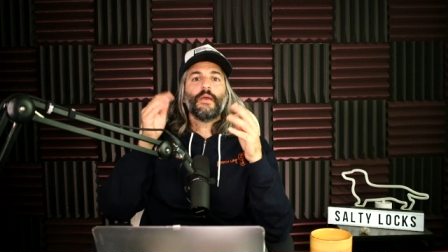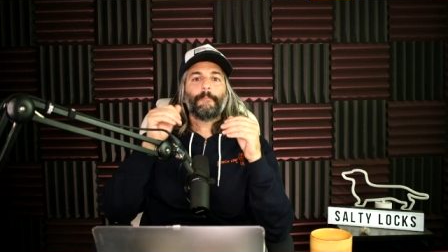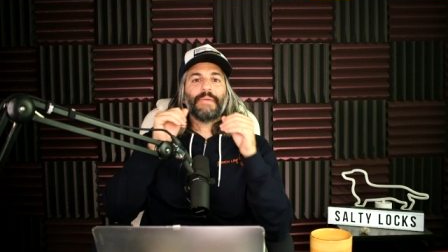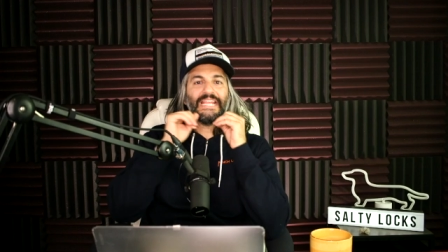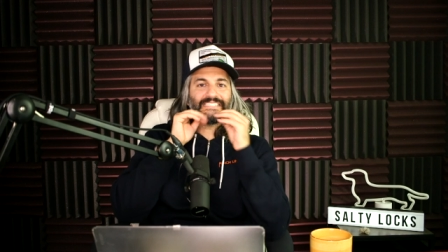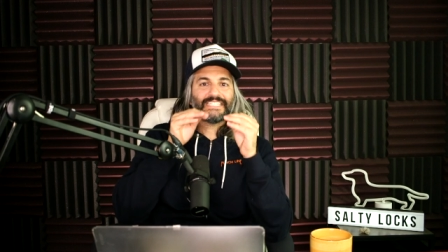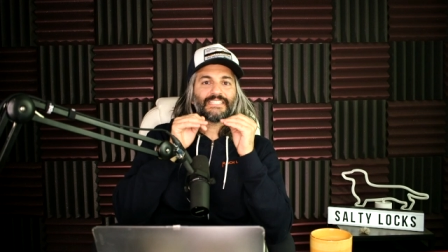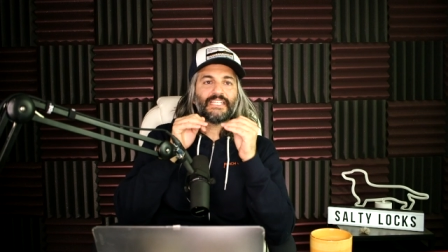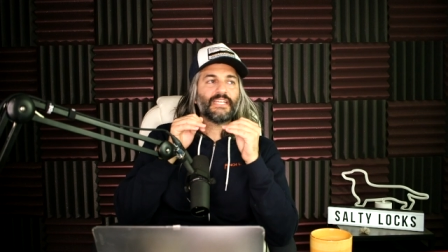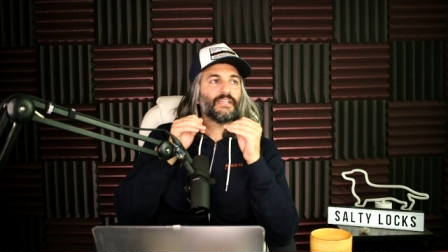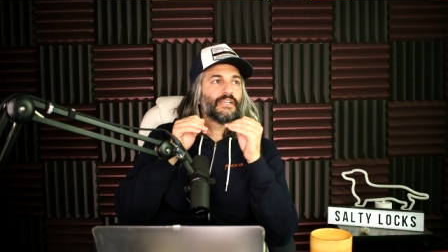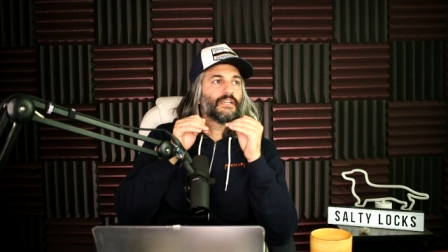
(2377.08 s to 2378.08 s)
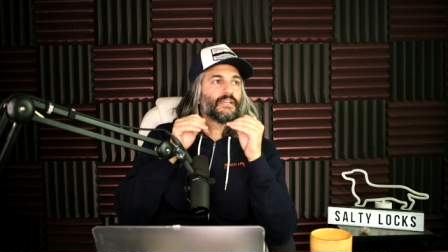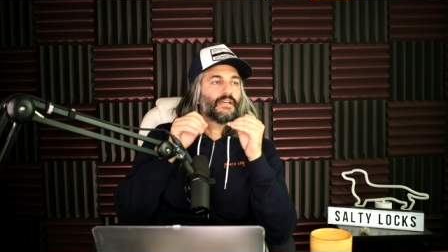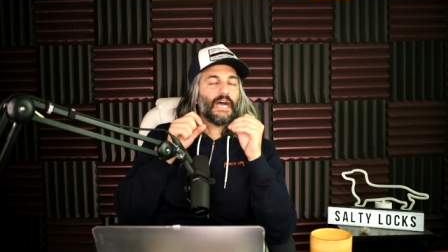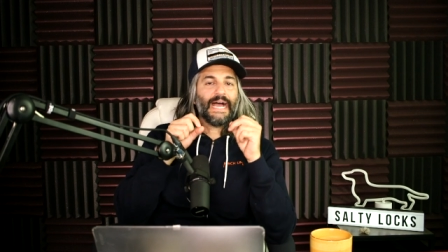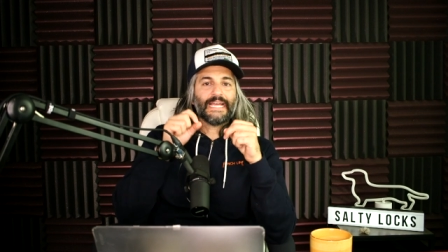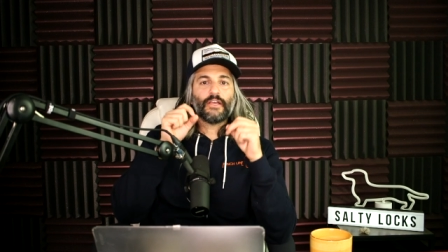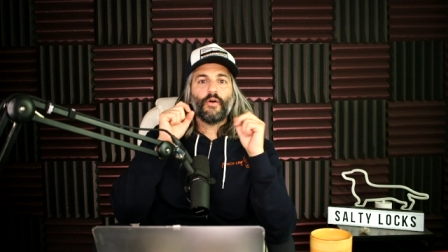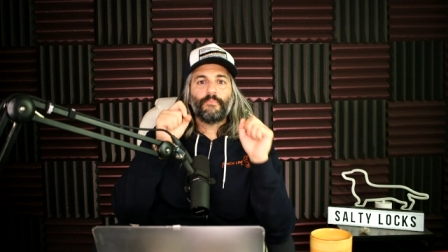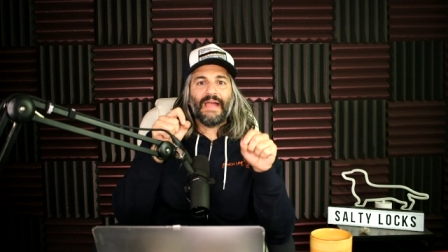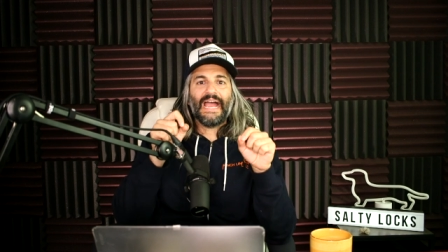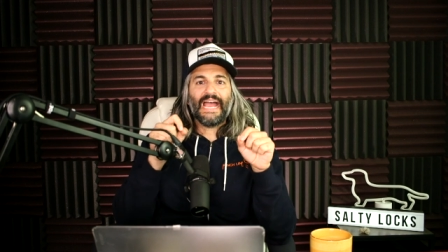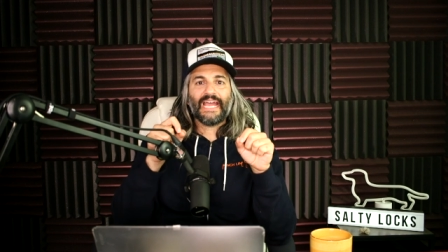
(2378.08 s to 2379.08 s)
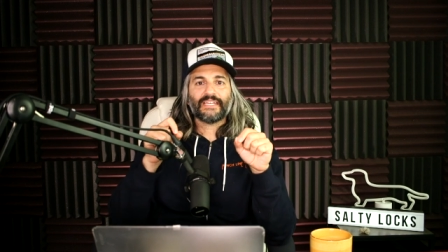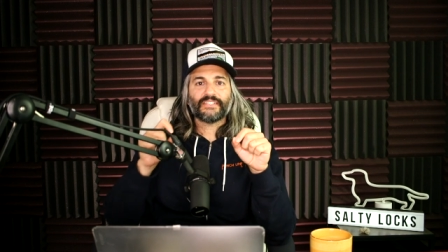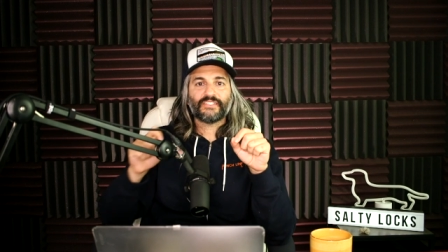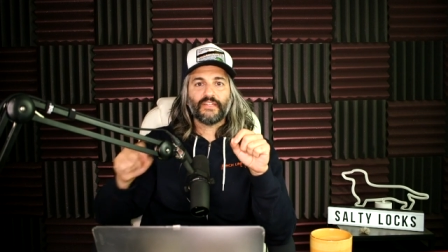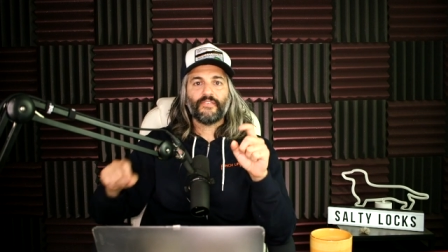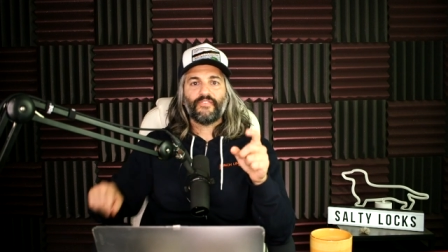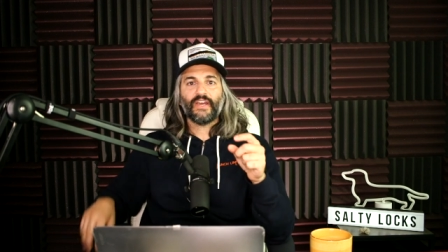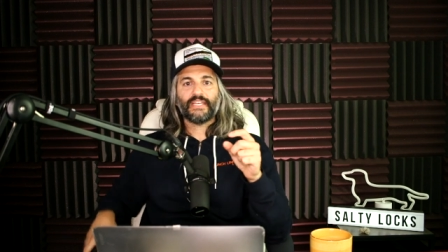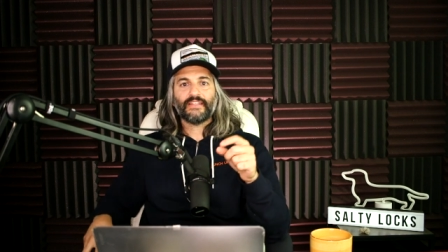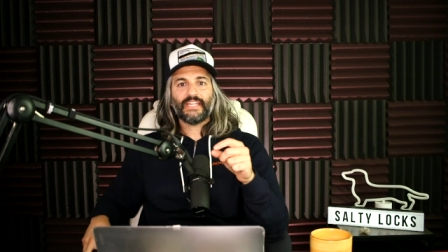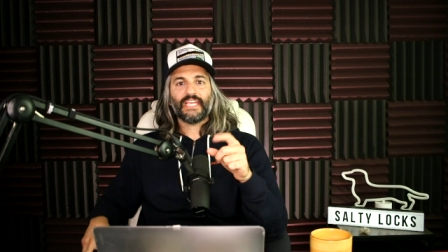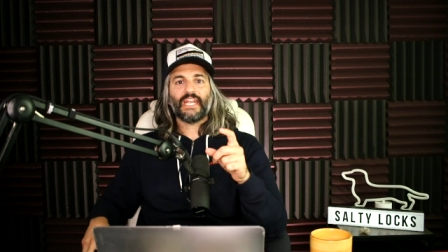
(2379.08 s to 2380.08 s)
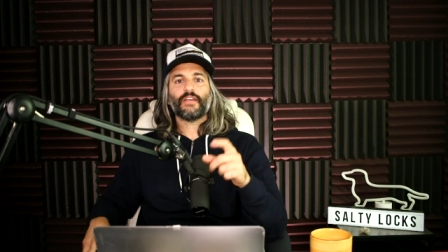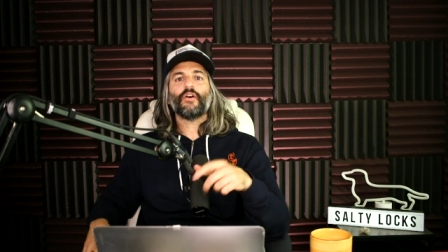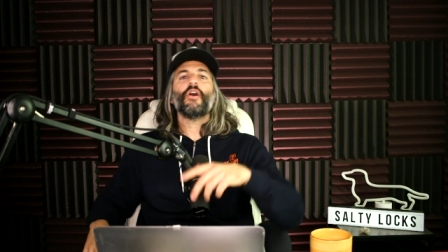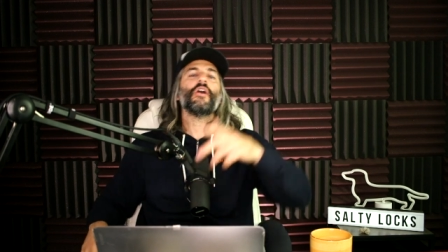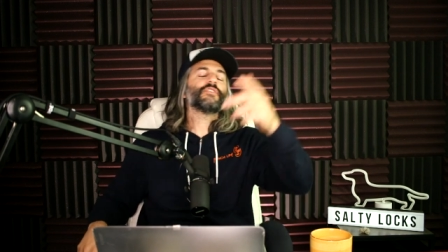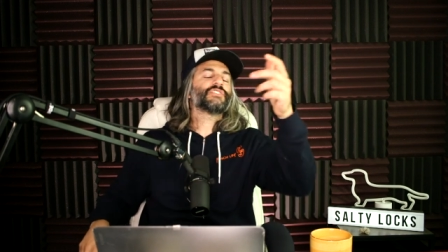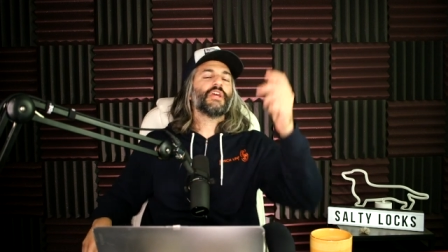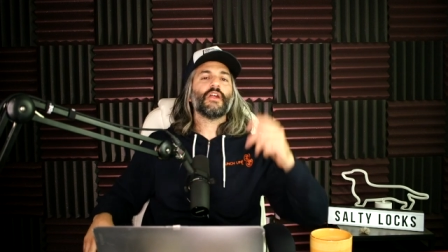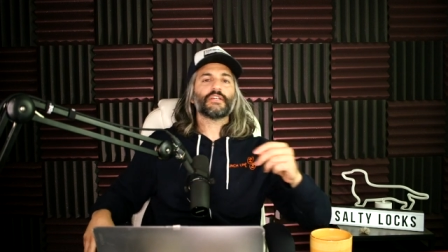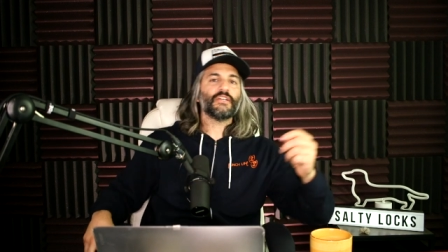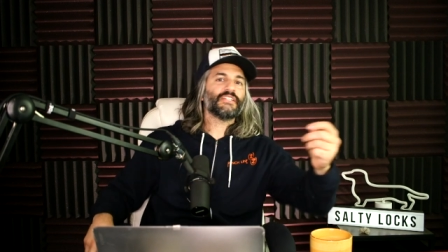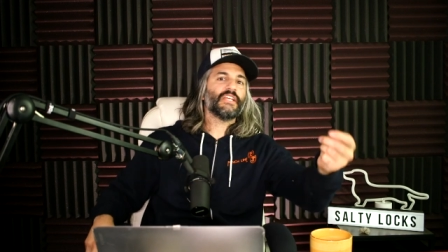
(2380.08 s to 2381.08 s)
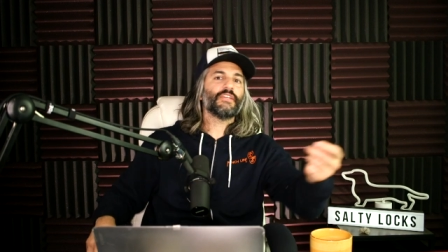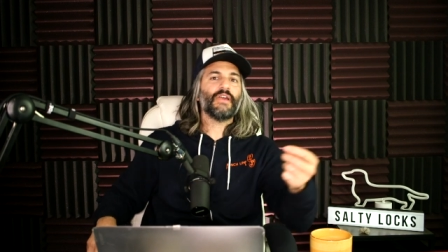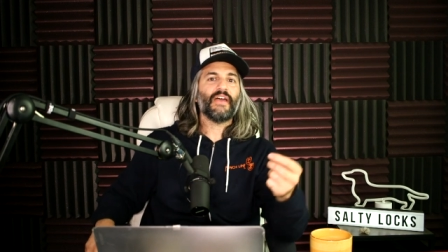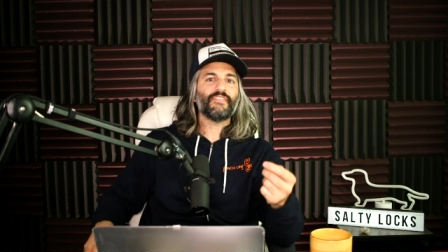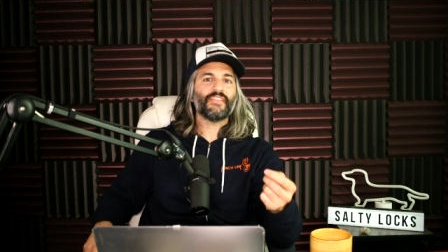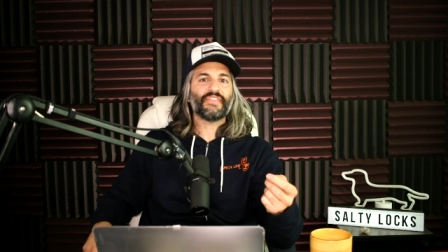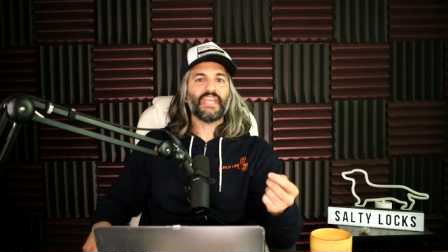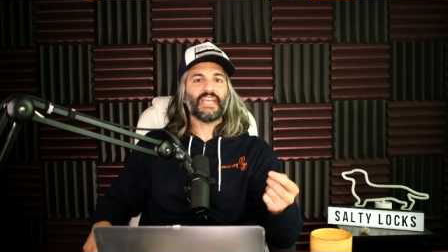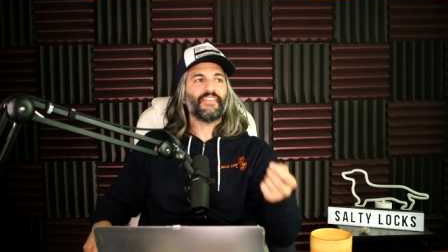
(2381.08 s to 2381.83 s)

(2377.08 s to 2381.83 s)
basically, I go back to the fucking thing and I go, oh, JR, good thing you have the thing.